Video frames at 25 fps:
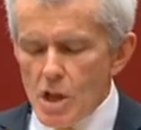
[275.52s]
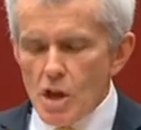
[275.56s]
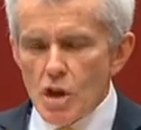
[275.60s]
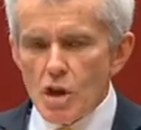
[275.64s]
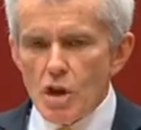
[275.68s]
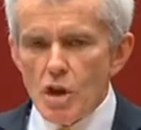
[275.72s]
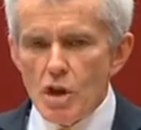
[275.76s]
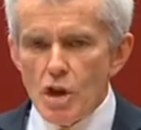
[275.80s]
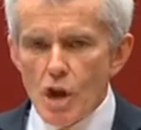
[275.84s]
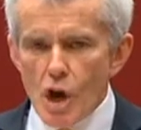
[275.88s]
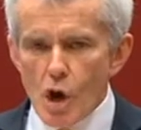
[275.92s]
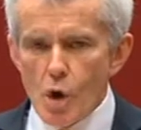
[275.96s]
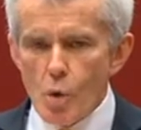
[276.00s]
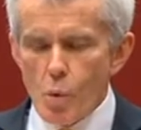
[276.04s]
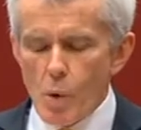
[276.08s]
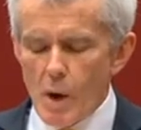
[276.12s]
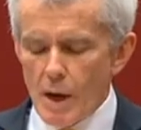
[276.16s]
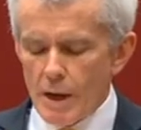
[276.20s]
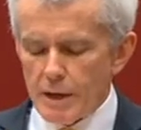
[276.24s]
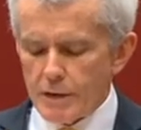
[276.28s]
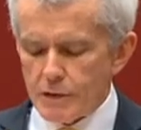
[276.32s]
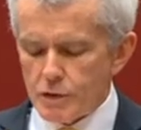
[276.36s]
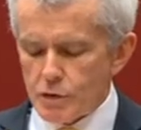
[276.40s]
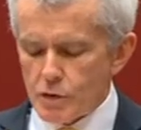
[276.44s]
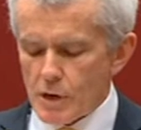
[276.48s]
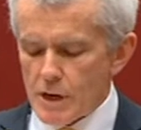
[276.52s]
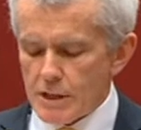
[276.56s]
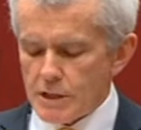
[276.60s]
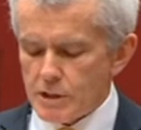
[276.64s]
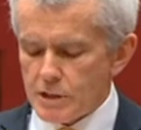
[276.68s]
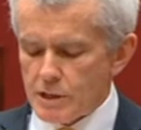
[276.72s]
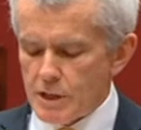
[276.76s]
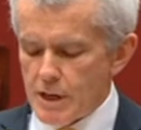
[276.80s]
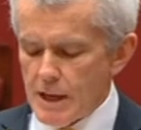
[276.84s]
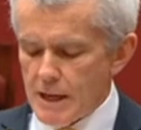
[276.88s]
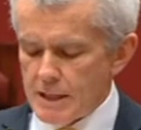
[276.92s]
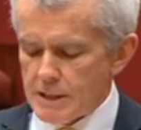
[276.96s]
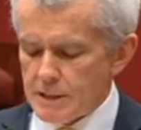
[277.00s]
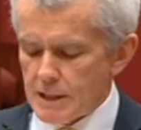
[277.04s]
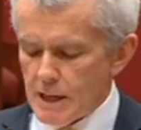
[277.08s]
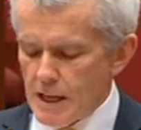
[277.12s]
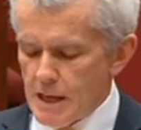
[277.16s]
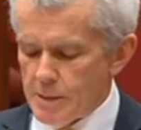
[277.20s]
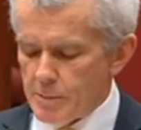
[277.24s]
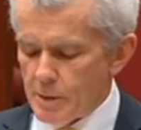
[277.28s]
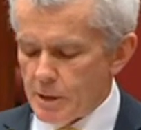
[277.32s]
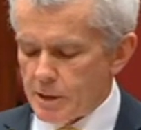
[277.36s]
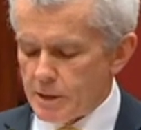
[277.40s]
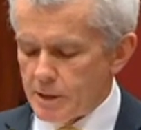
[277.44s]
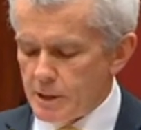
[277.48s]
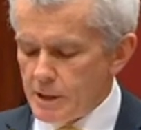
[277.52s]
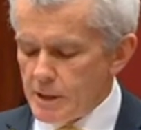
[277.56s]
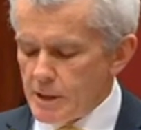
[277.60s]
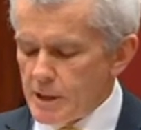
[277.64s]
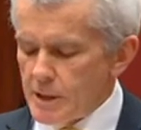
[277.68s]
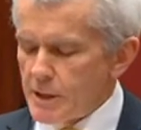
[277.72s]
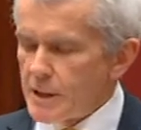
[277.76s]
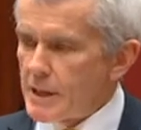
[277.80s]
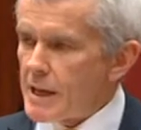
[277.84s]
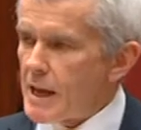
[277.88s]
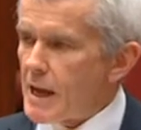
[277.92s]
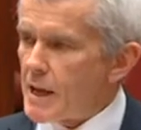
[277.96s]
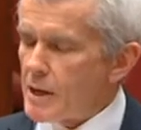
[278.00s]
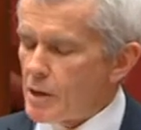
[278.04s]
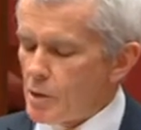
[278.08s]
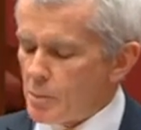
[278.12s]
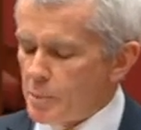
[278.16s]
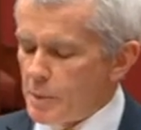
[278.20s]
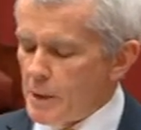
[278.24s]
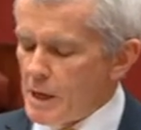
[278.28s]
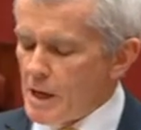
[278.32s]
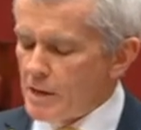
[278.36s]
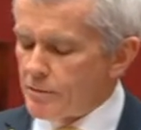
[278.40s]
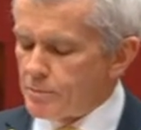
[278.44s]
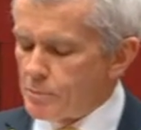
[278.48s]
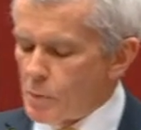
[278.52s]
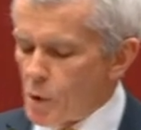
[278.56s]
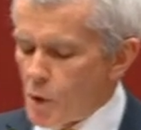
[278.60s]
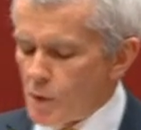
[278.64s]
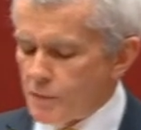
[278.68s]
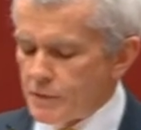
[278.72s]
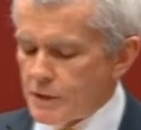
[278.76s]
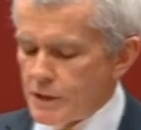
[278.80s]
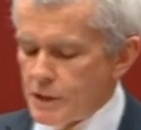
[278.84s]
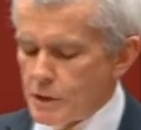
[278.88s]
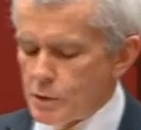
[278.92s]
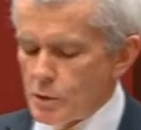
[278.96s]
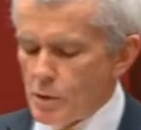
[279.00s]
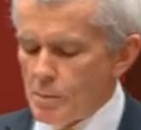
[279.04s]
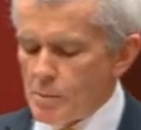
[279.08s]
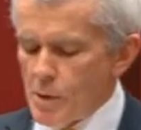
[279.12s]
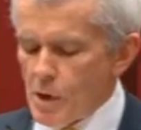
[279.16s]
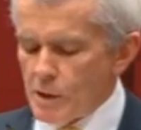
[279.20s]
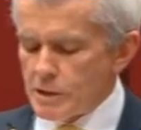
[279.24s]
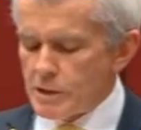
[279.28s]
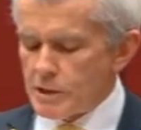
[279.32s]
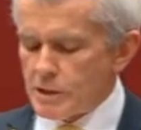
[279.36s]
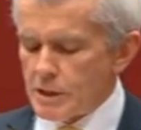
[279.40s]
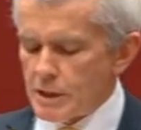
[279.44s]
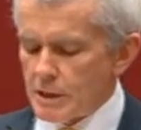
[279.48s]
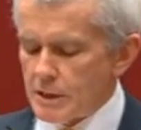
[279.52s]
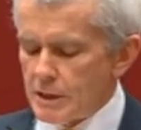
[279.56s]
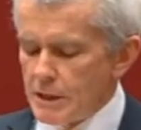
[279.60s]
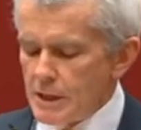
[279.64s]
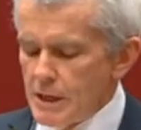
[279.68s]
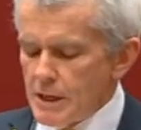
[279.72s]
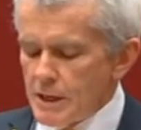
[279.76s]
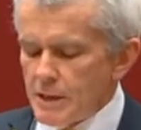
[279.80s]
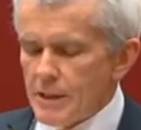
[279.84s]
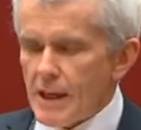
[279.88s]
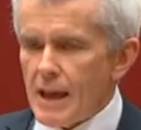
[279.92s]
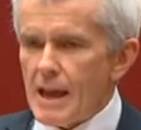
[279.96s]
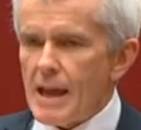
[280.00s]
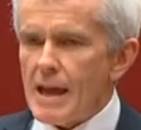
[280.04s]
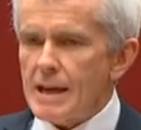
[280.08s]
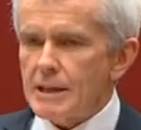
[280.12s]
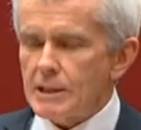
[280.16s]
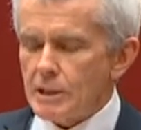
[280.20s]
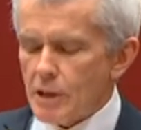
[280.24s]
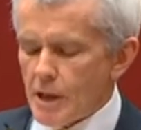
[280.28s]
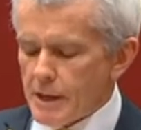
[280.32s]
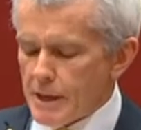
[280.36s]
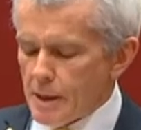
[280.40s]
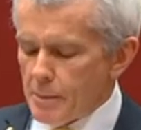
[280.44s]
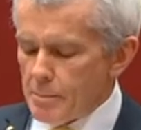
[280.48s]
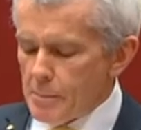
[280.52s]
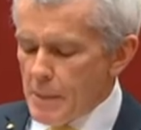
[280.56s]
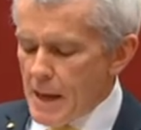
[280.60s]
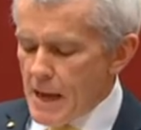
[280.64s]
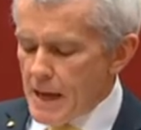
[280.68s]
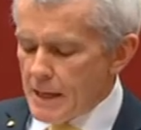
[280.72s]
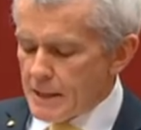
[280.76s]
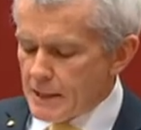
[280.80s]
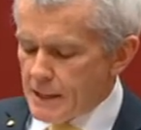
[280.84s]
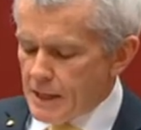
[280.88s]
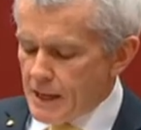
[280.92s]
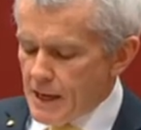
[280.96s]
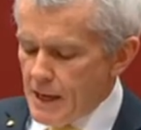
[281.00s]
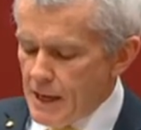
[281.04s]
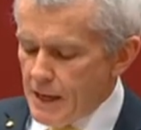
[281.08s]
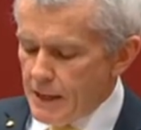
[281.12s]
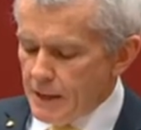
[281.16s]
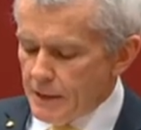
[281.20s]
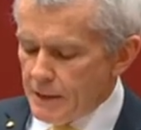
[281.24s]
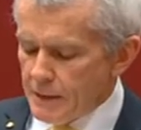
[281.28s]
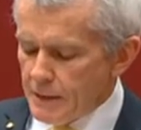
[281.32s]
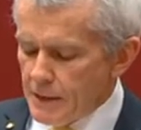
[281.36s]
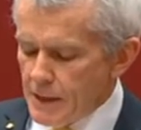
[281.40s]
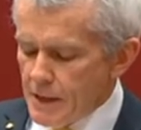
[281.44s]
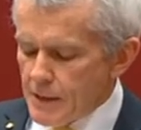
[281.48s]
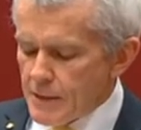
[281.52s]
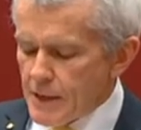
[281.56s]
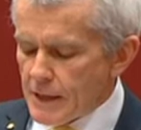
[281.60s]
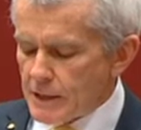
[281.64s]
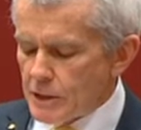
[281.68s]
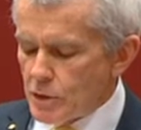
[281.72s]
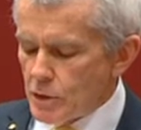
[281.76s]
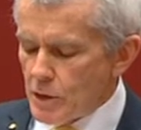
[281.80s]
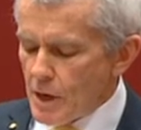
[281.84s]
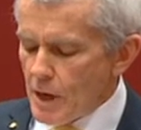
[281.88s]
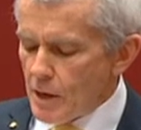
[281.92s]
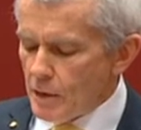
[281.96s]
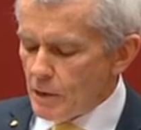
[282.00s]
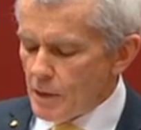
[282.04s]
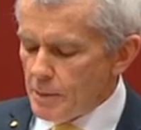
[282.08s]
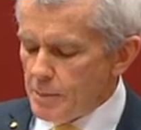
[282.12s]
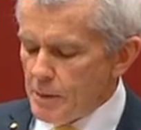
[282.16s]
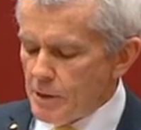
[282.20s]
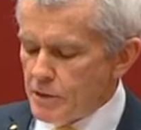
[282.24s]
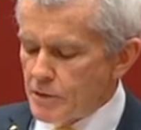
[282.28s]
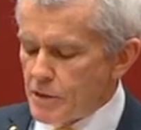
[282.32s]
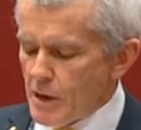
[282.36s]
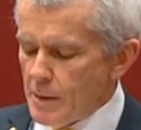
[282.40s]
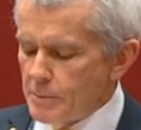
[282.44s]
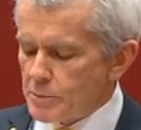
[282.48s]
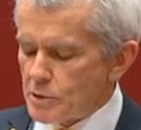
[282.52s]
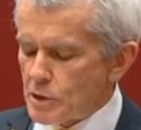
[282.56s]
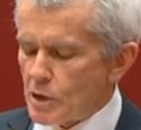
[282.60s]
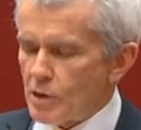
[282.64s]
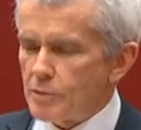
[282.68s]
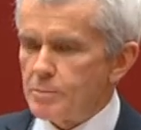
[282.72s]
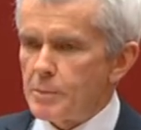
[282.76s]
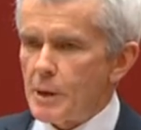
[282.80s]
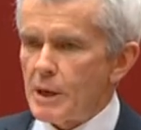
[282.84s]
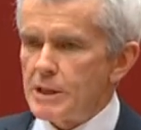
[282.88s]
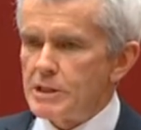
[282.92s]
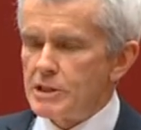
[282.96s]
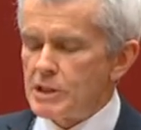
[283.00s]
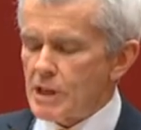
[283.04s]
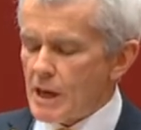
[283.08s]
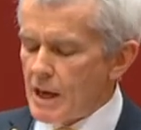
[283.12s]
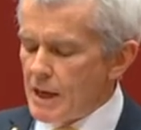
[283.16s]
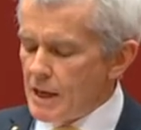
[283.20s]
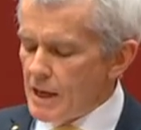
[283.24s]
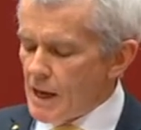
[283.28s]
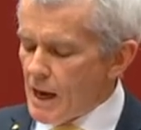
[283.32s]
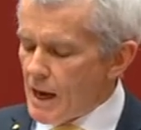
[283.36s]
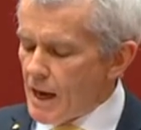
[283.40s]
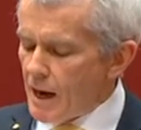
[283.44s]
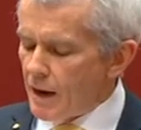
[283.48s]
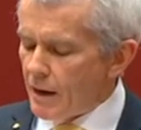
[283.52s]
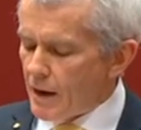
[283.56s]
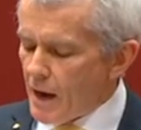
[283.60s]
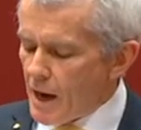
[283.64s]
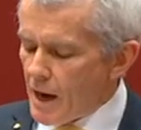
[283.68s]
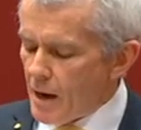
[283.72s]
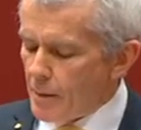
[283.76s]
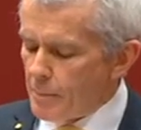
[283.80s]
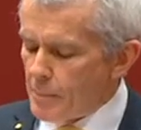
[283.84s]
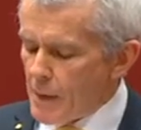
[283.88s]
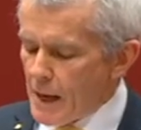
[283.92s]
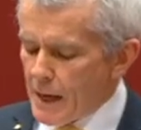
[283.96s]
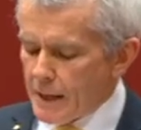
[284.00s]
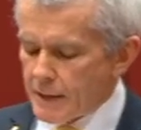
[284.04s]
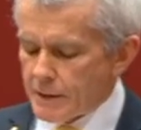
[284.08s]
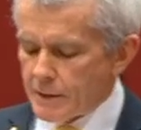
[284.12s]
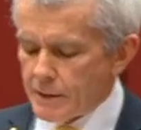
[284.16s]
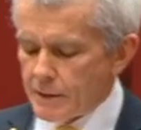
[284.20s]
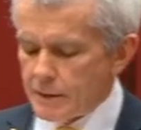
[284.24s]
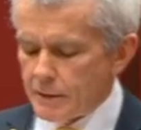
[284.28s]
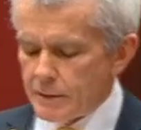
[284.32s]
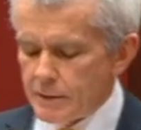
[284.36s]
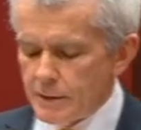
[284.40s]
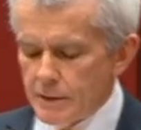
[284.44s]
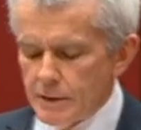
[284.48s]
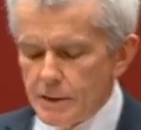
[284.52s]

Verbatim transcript: No one trusts today's Labor. The ALP have morphed into a monster. They act like a mad king that could only be dreamt of by J.R.R. Martin.